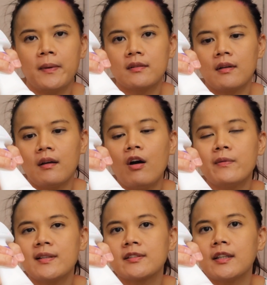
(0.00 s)
but
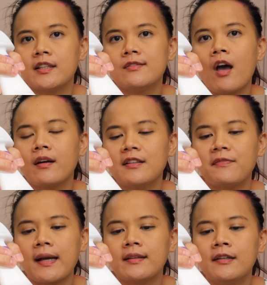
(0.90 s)
obviously it's not
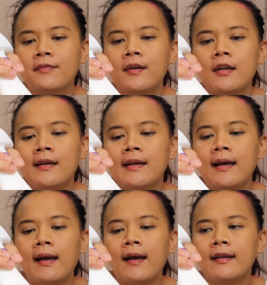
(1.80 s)
effective.
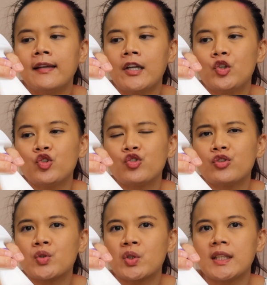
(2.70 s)
And I used
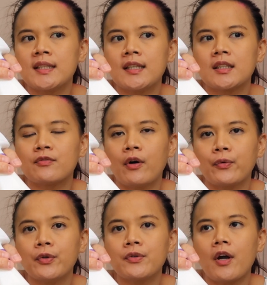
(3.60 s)
to treat this
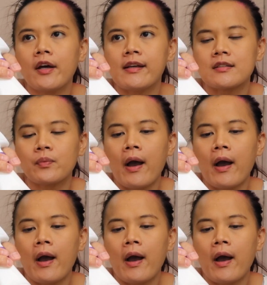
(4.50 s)
for root rot as